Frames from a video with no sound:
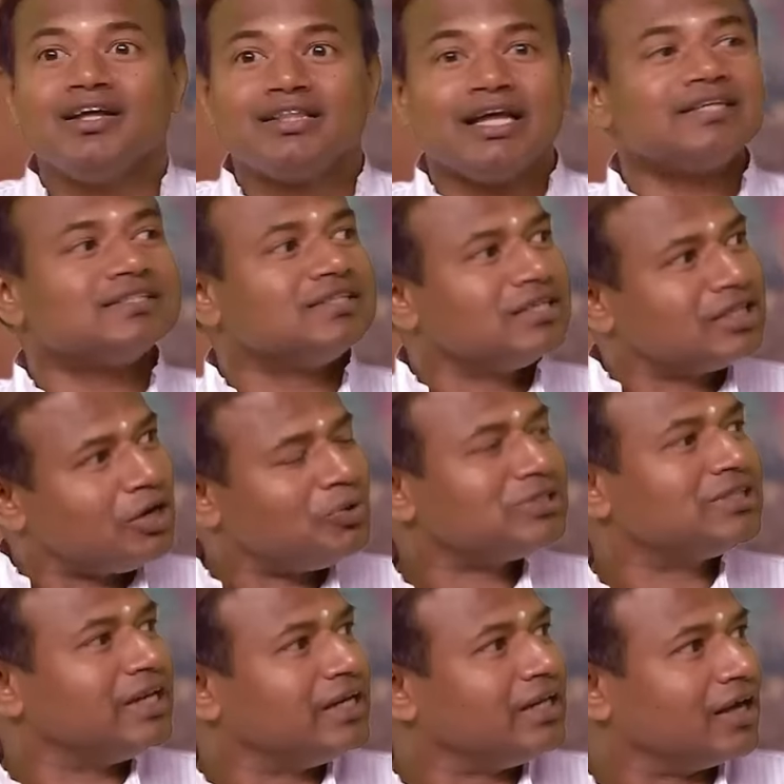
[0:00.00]
that Sita was
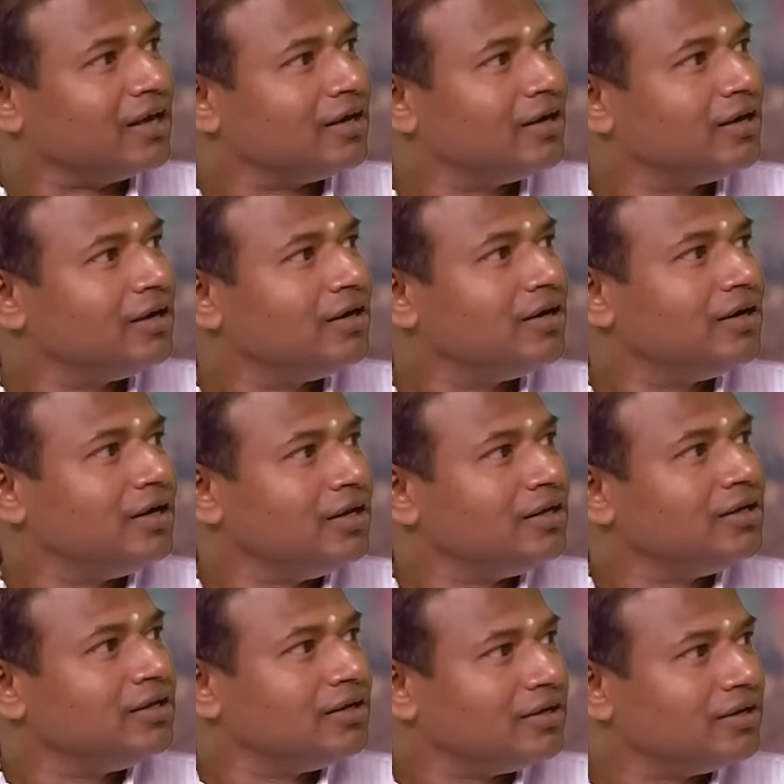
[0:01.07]
leading
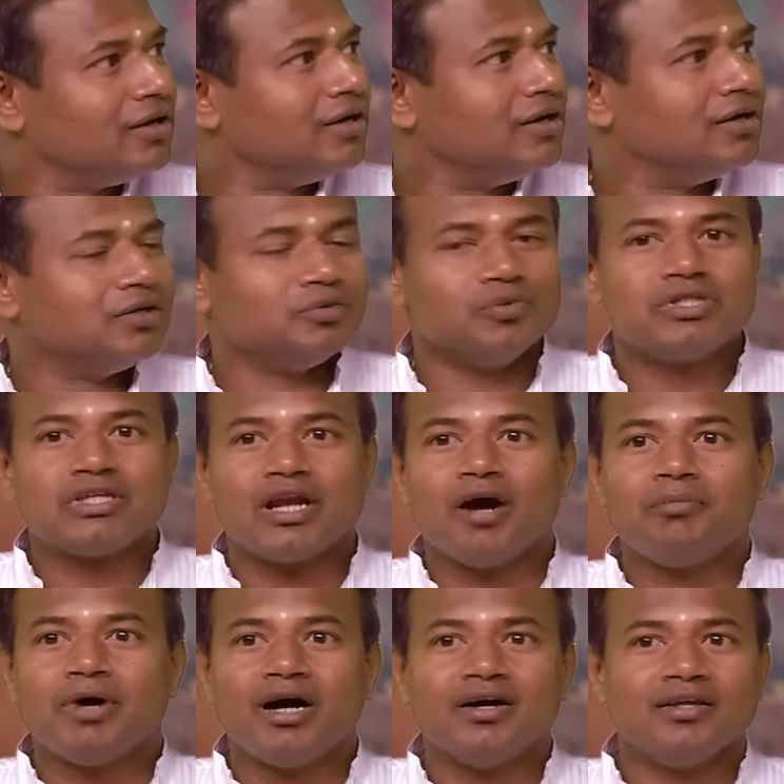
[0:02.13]
in with
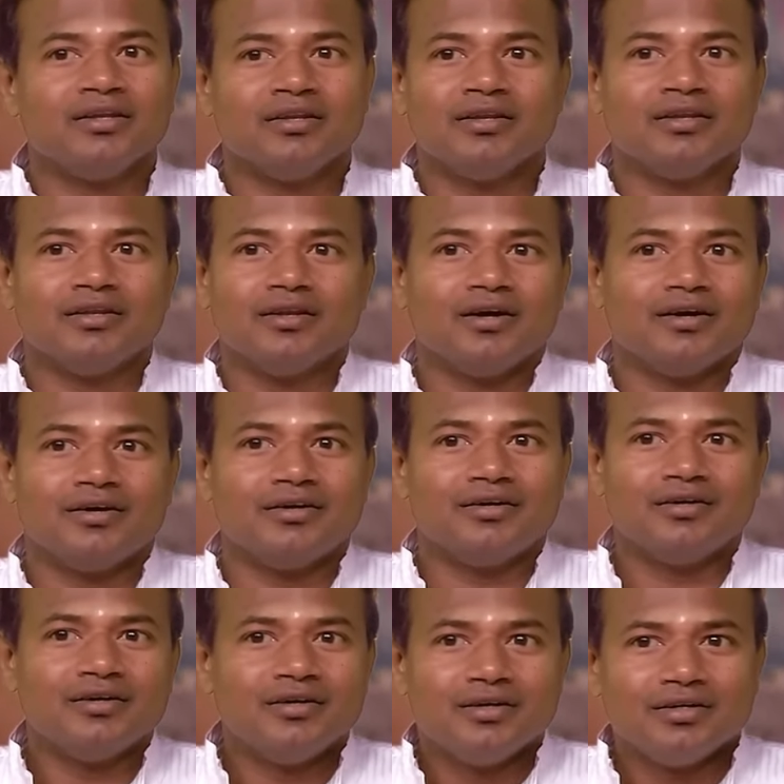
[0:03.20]
Rama in
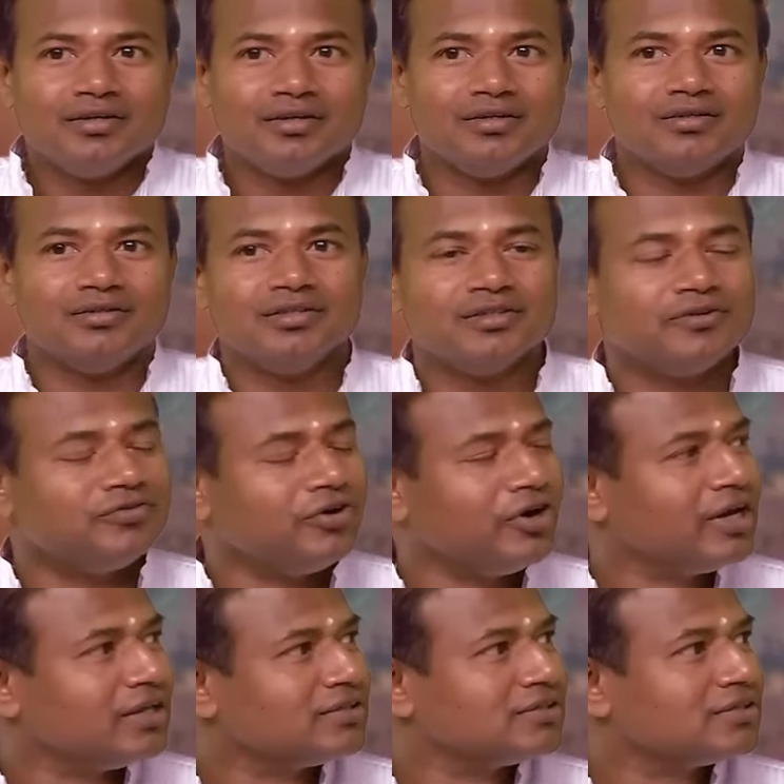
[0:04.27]
the
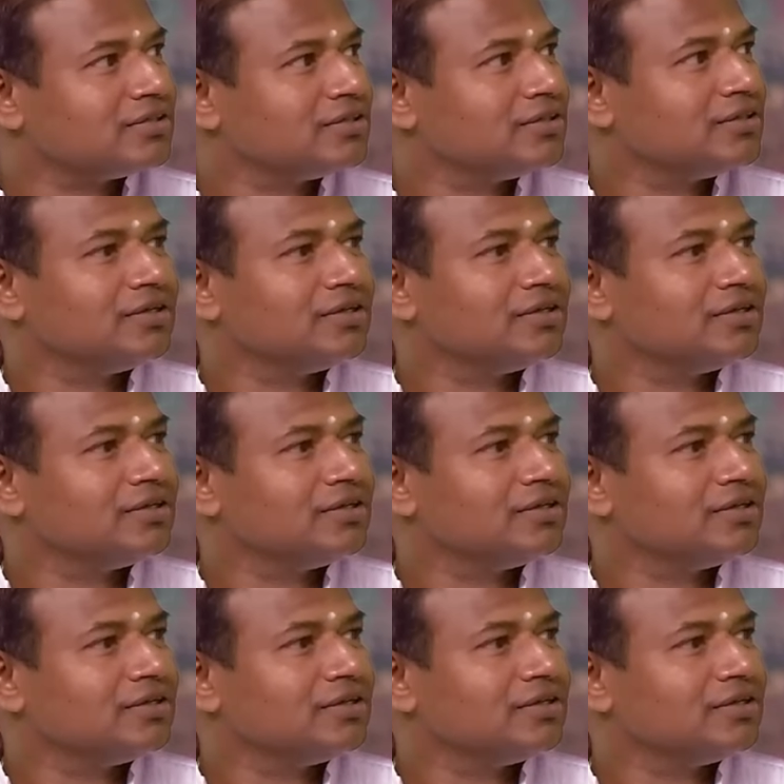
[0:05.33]
forest.